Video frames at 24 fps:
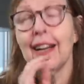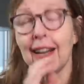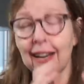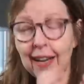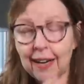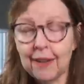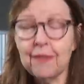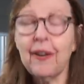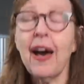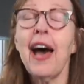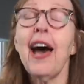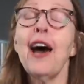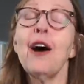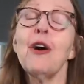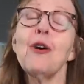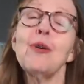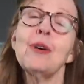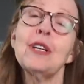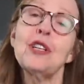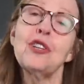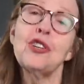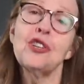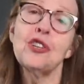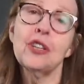of how
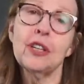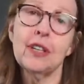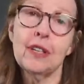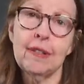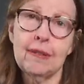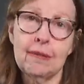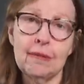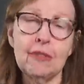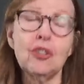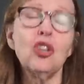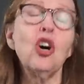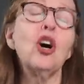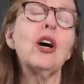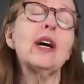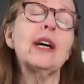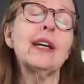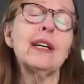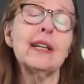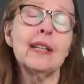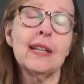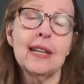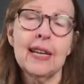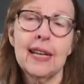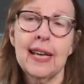it should
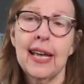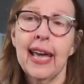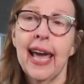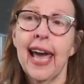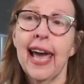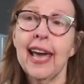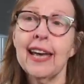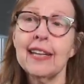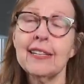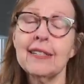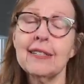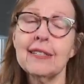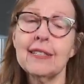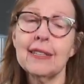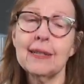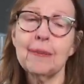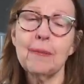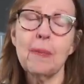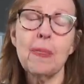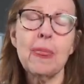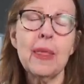look and